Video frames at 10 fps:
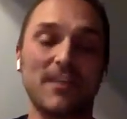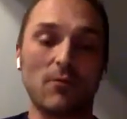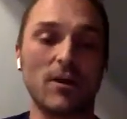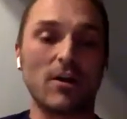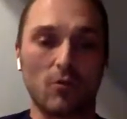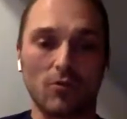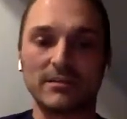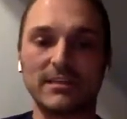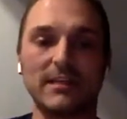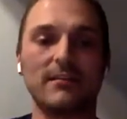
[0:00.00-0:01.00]
They went on
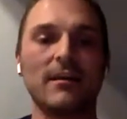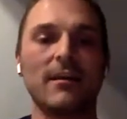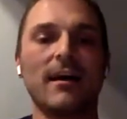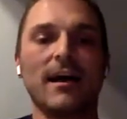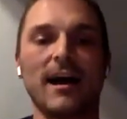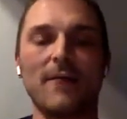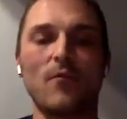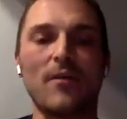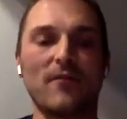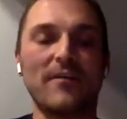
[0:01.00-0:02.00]
quarantine.
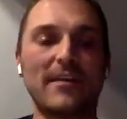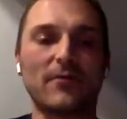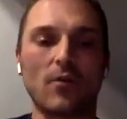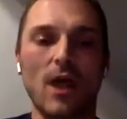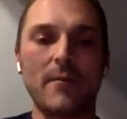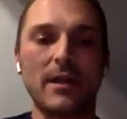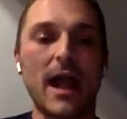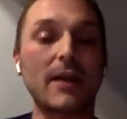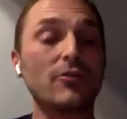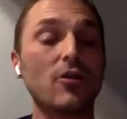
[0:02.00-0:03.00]
We've had,
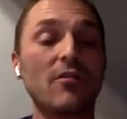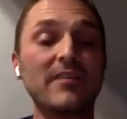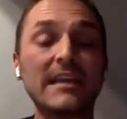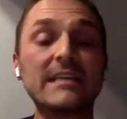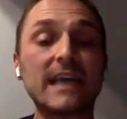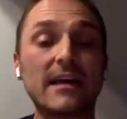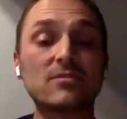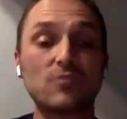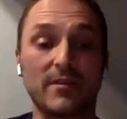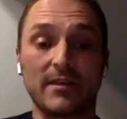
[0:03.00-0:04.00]
I don't know of any deaths
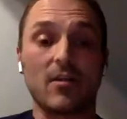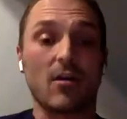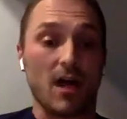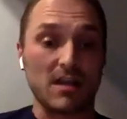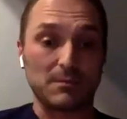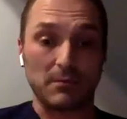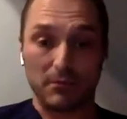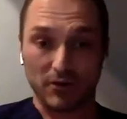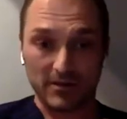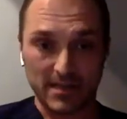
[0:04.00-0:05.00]
within our hospital
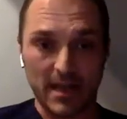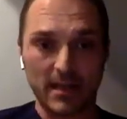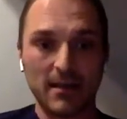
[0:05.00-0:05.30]
per se.